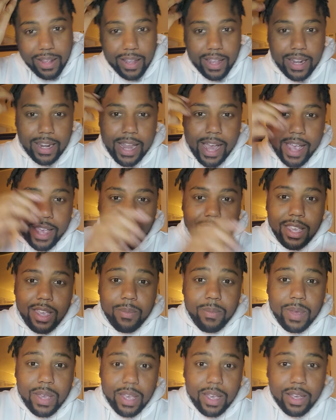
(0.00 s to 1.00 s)
And Lion
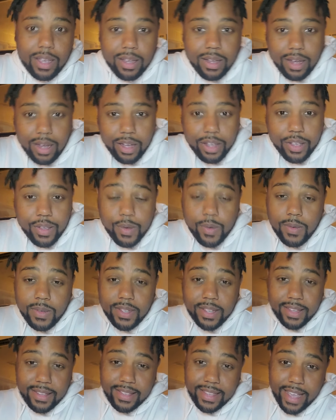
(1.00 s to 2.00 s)
King being a
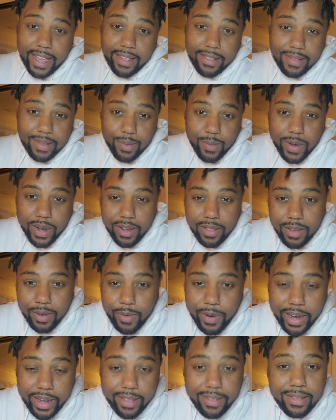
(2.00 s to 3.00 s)
huge success and one of the
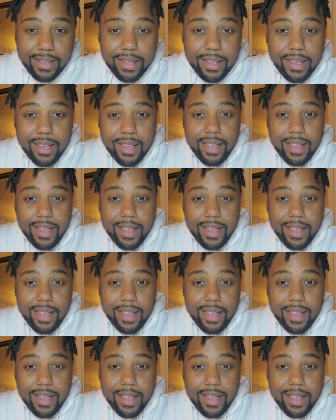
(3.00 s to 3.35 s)
greatest